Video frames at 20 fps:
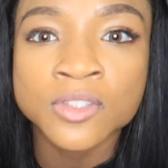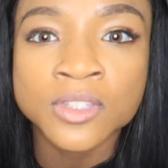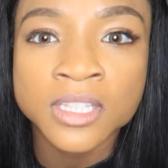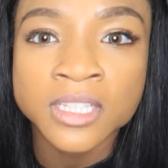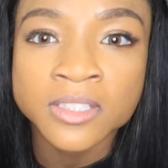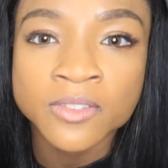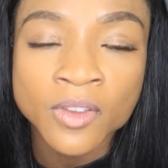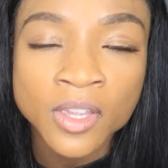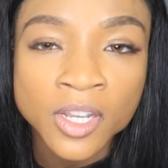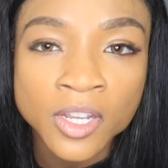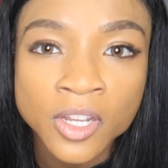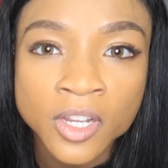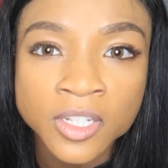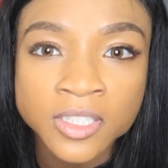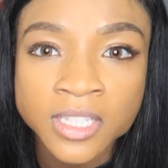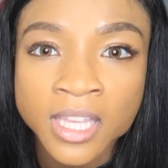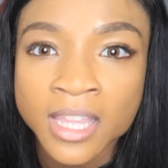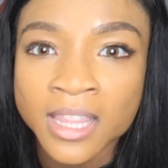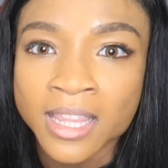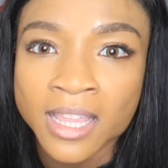to these
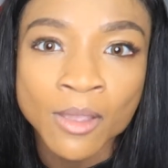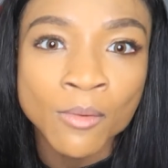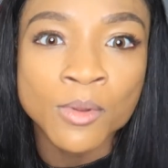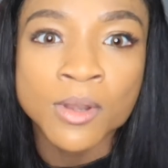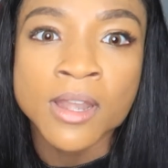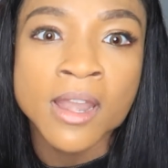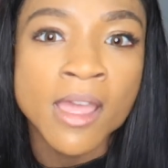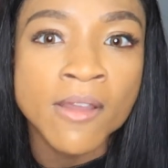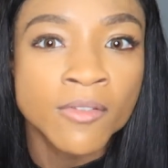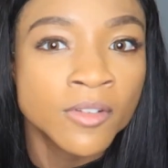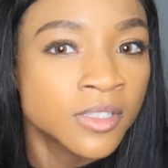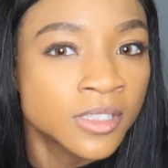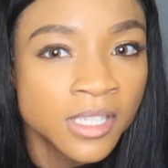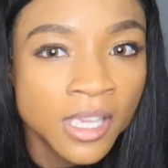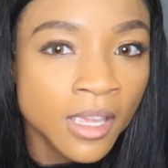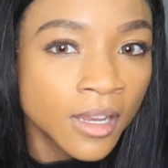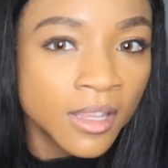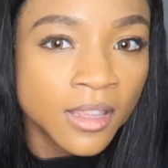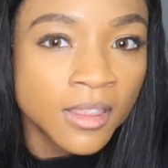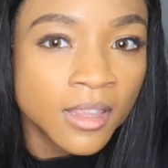vendors and they would never
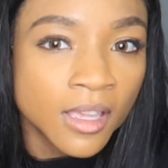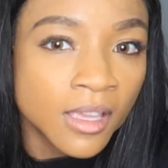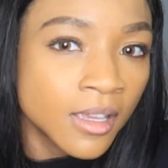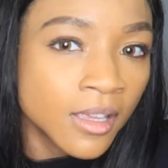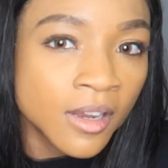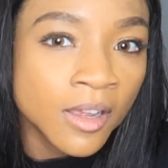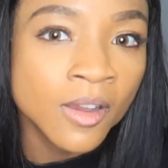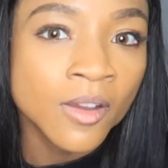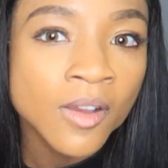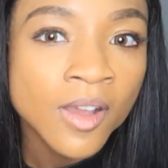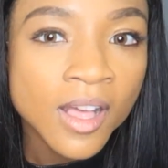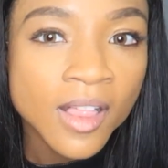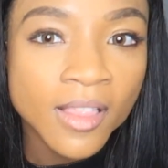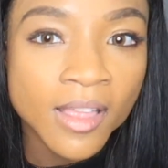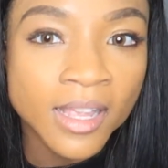say anything, you know?